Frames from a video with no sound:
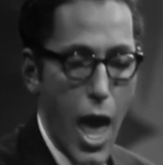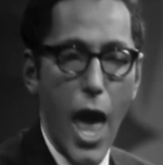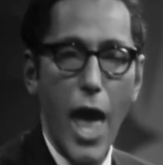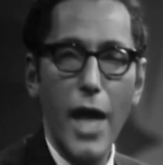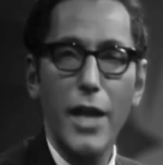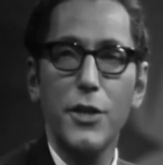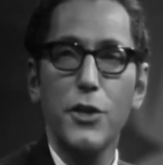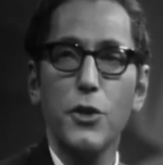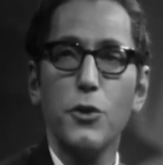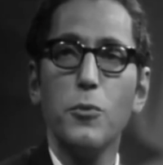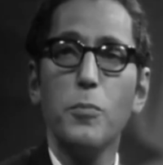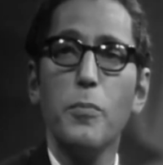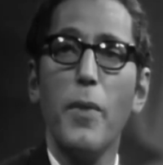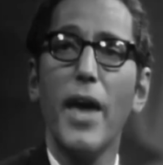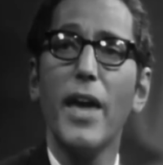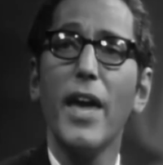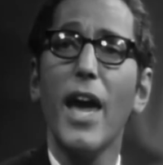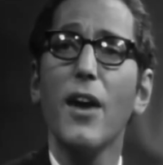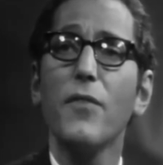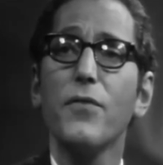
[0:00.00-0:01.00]
And you
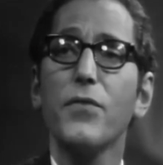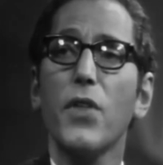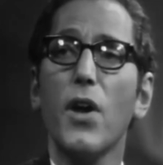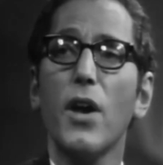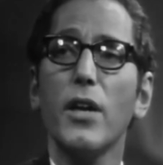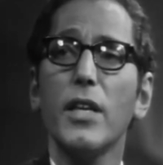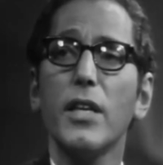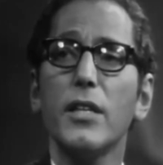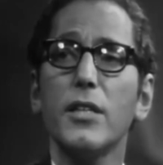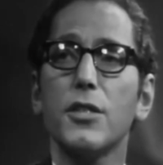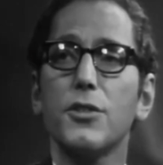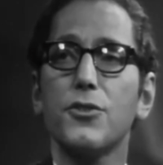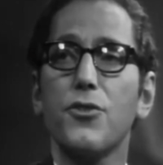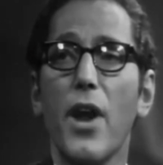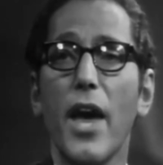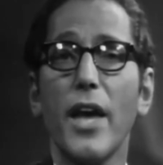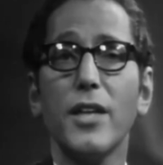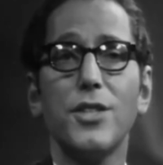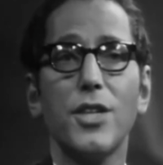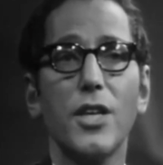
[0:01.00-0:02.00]
may have thought it
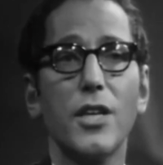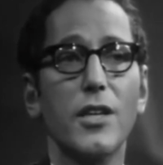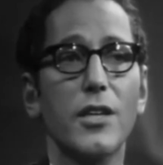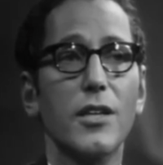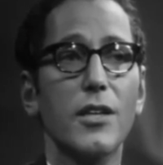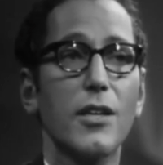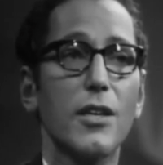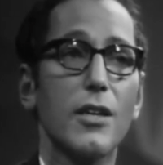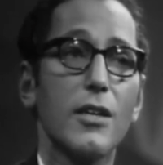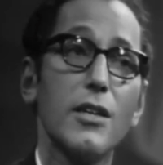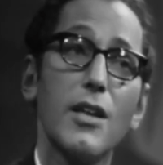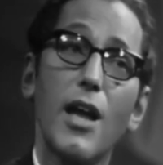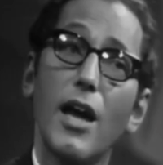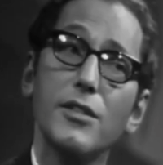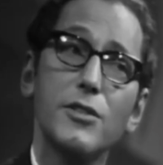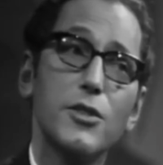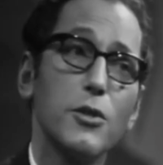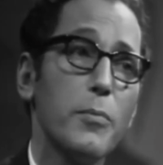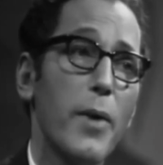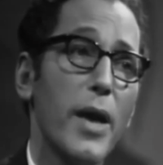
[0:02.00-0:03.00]
tragic,
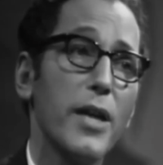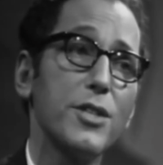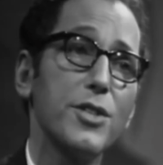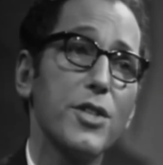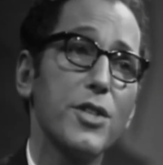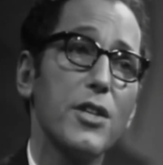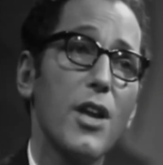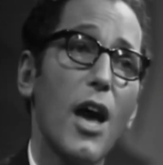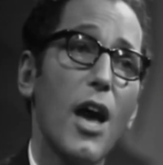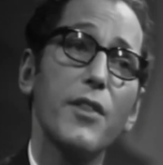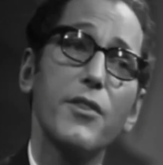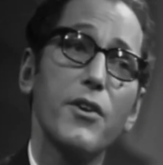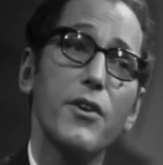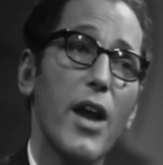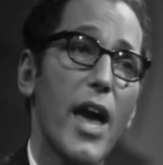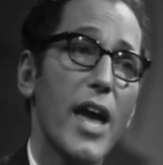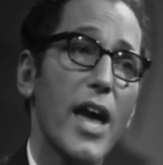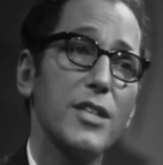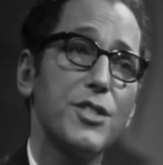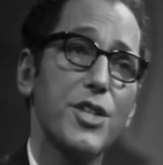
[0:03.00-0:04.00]
not to mention other
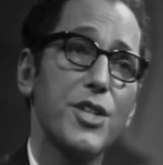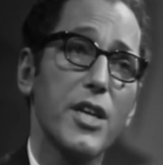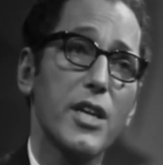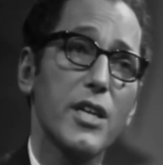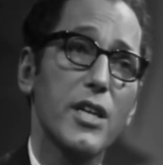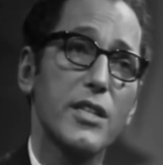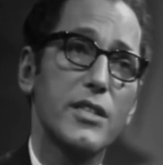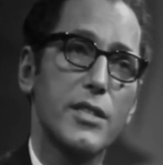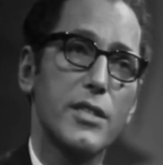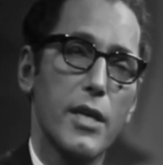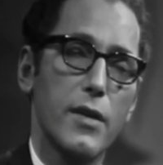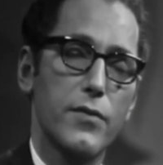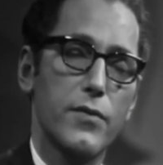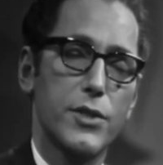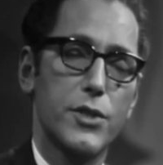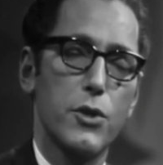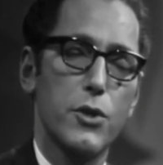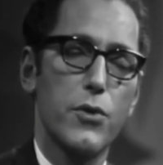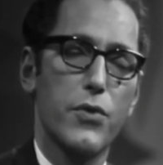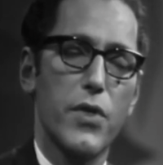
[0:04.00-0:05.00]
adjectives,
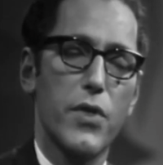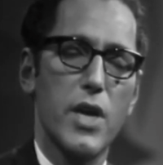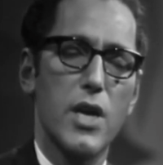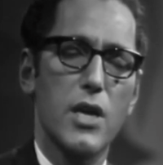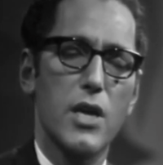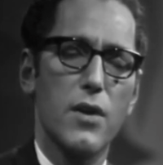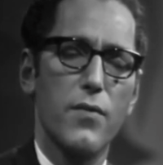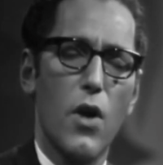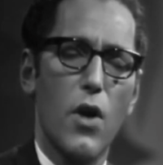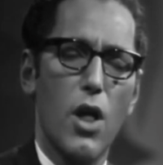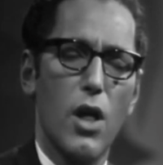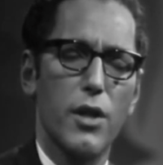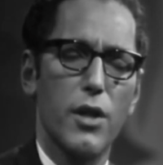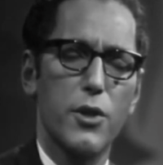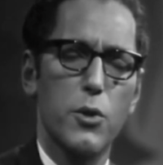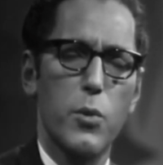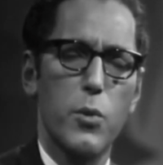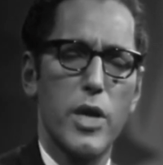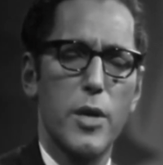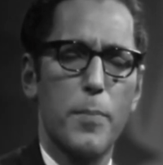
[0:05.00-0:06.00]
to think of all
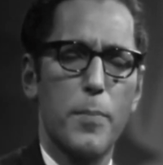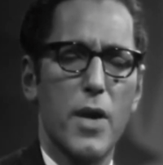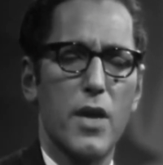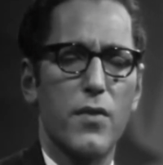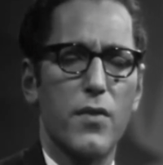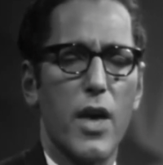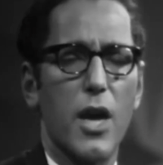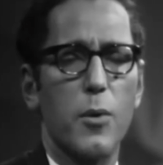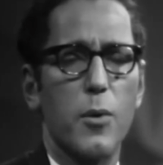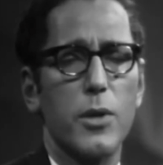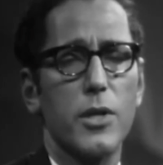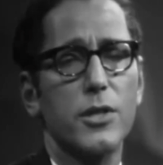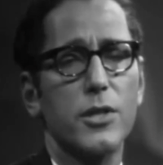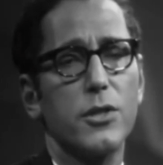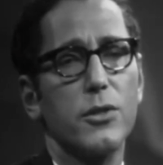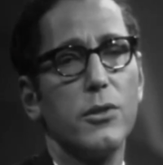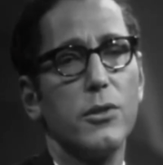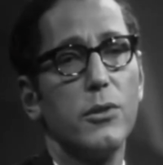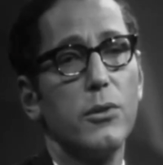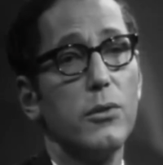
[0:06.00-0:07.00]
the weeping they will
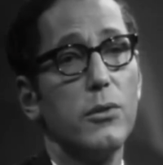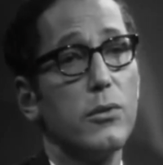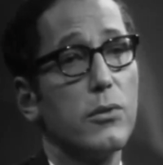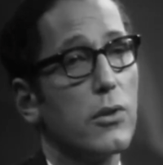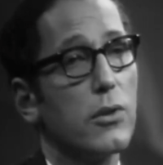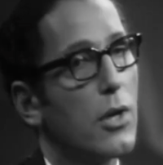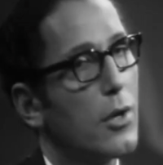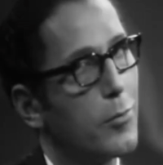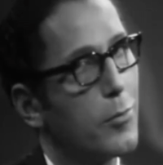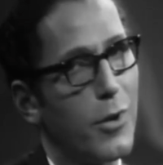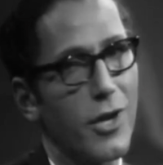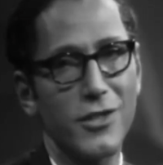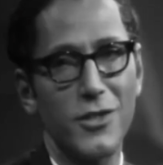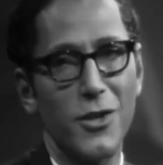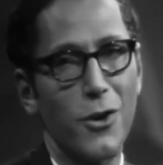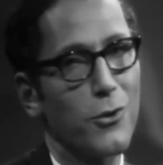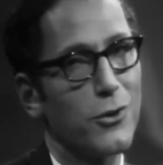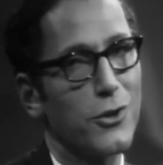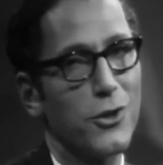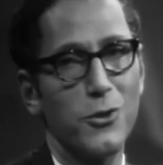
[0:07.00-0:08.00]
do. But
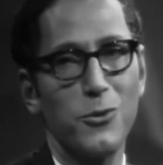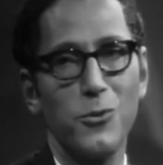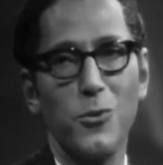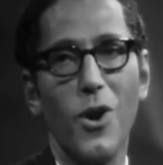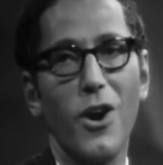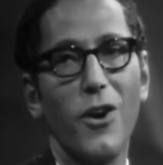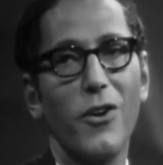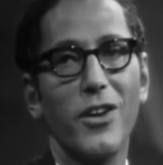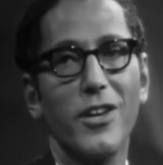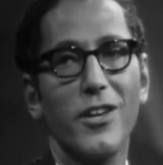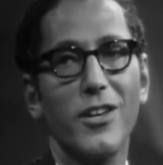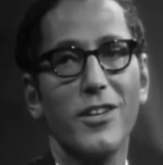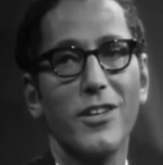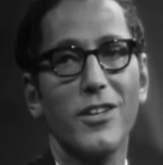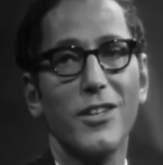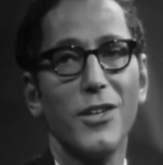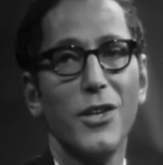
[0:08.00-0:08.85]
don't you worry,